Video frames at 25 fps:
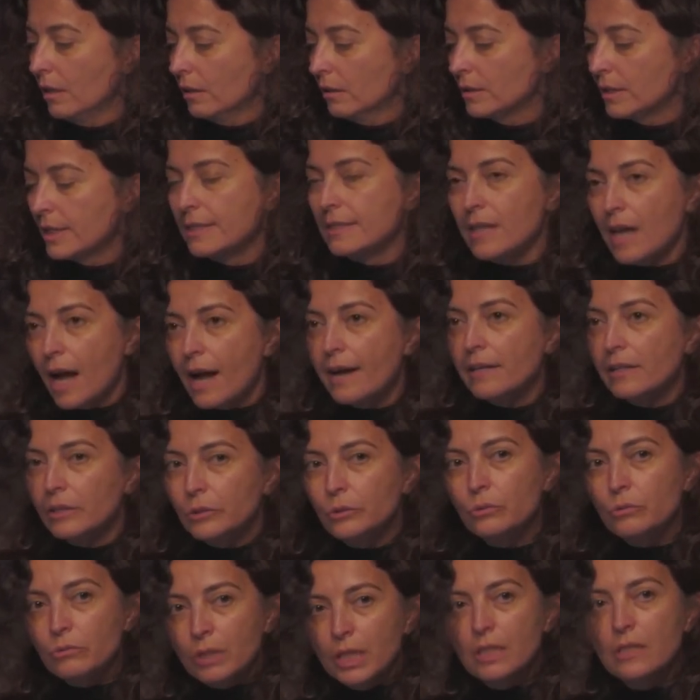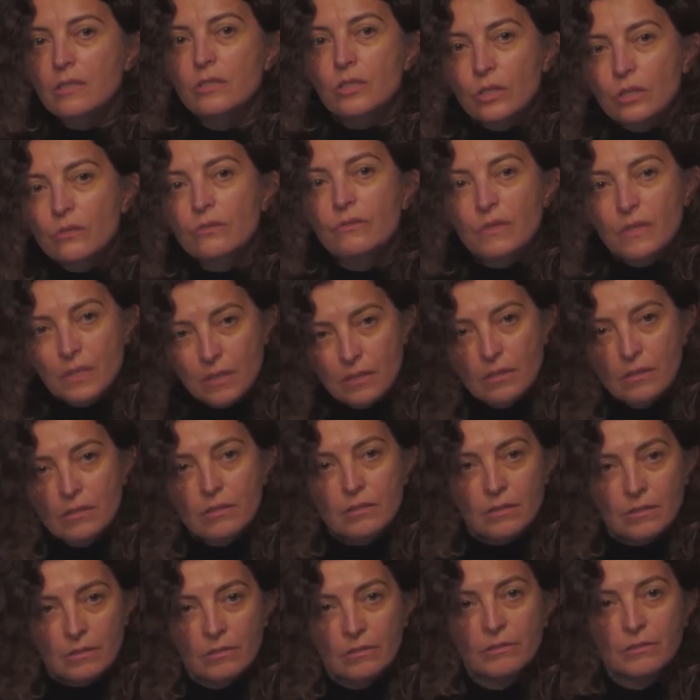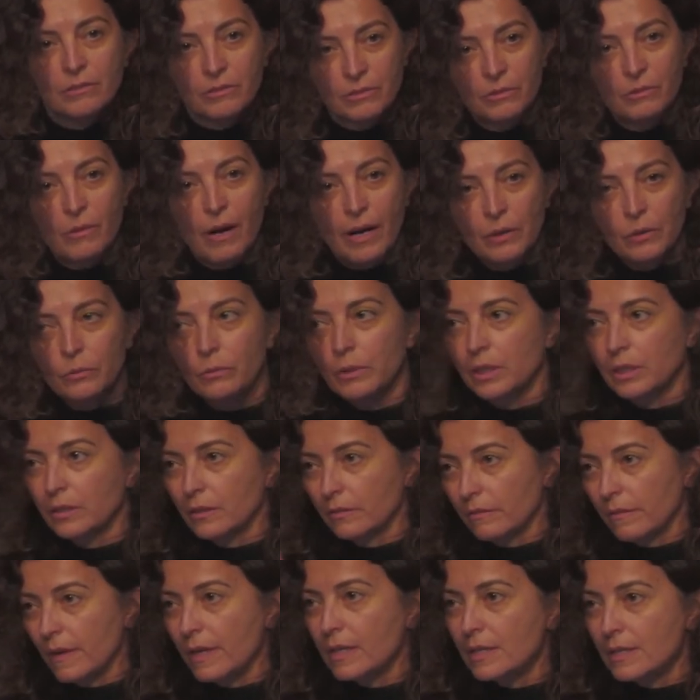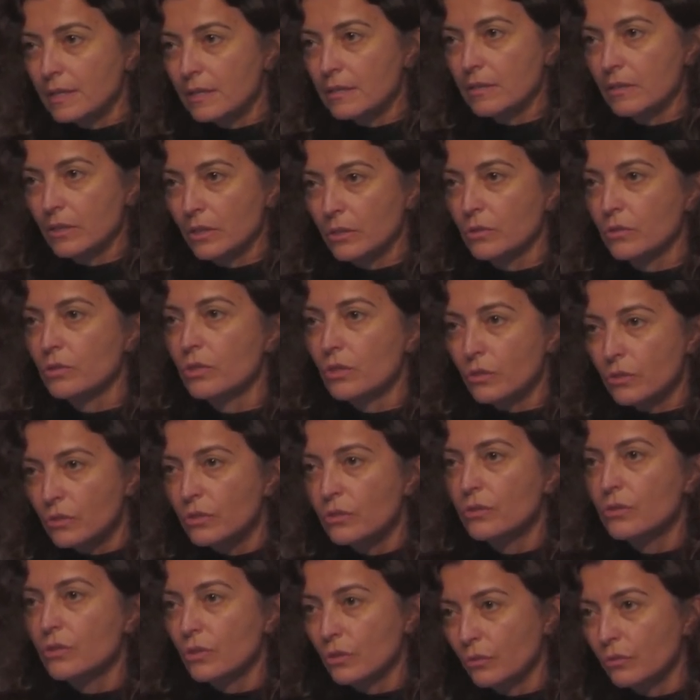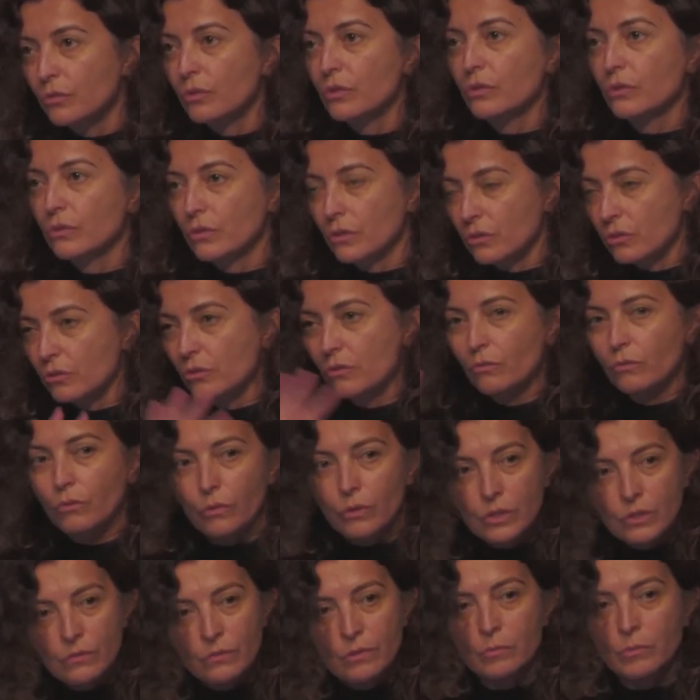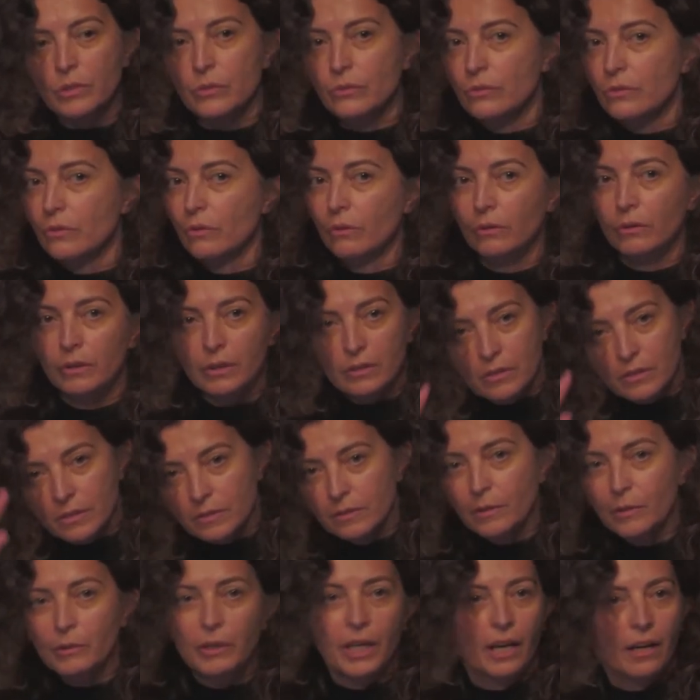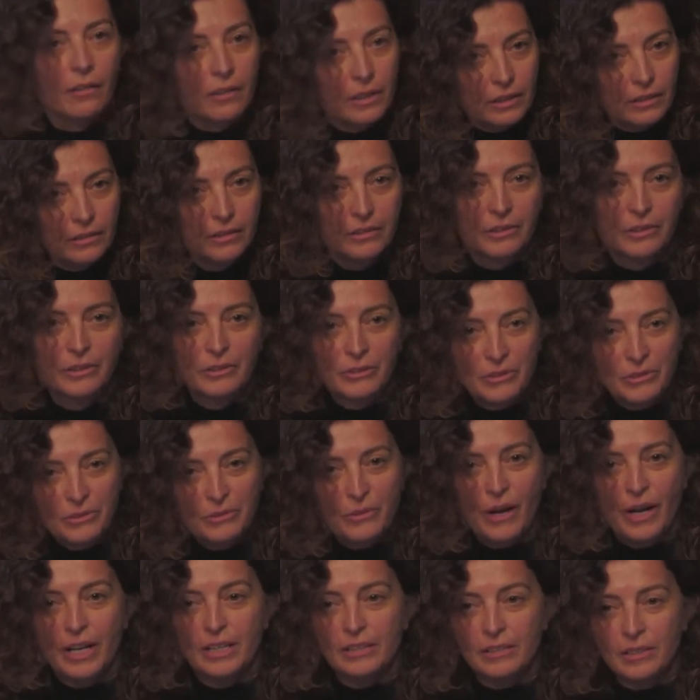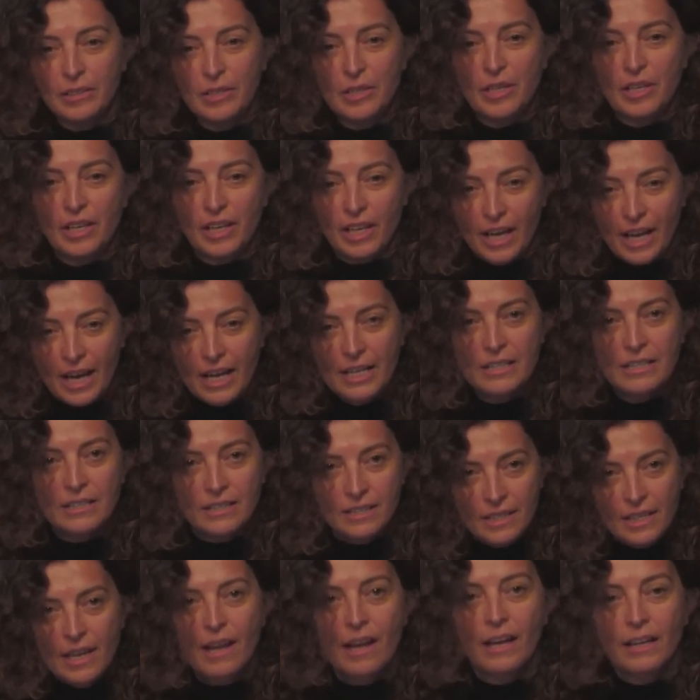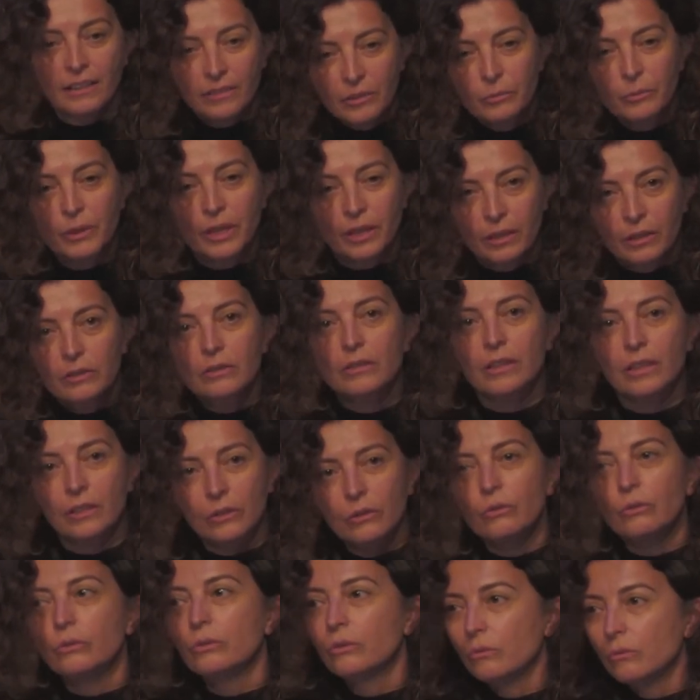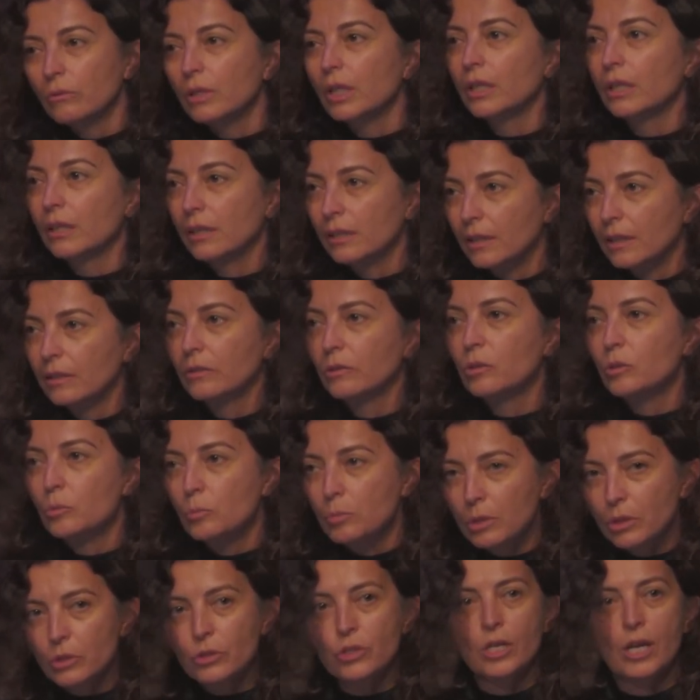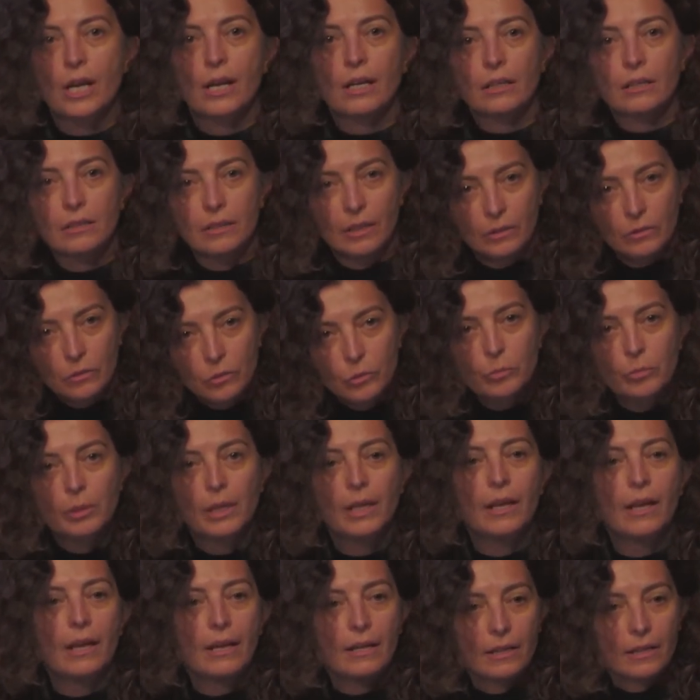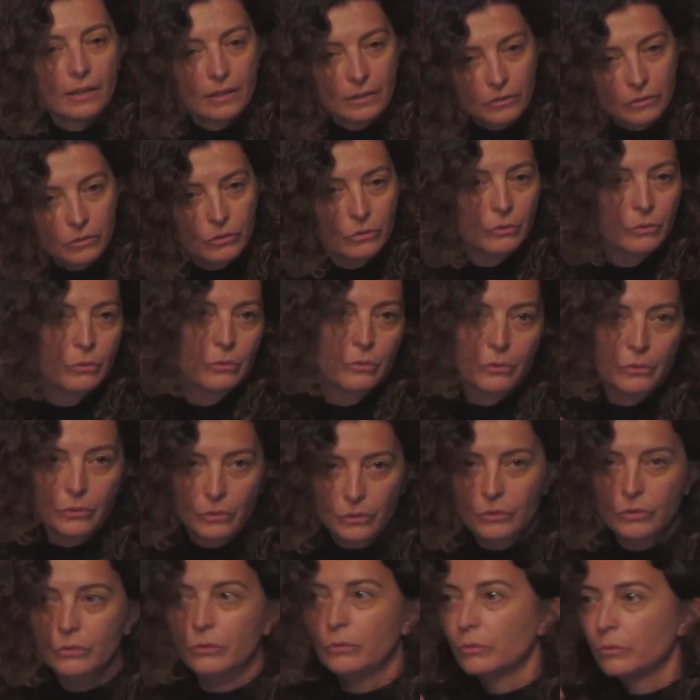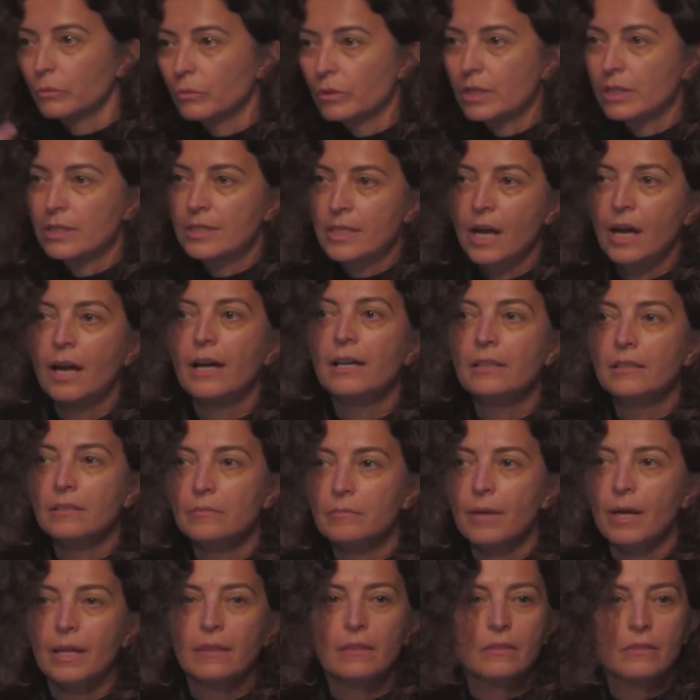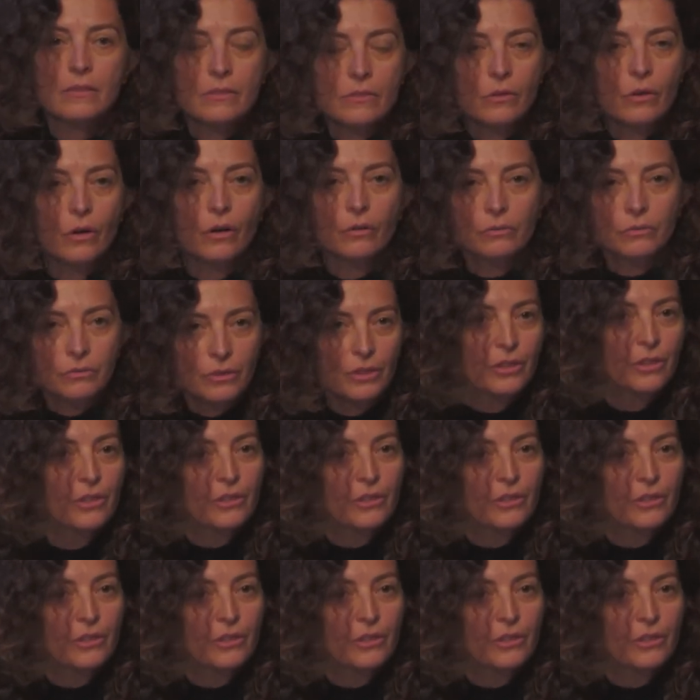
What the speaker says: desire to read surfaces, right? Where the face is just a surface. It's divorced from the soul. There is no character, right? And yet we continue to read and to project and to play and to design methods of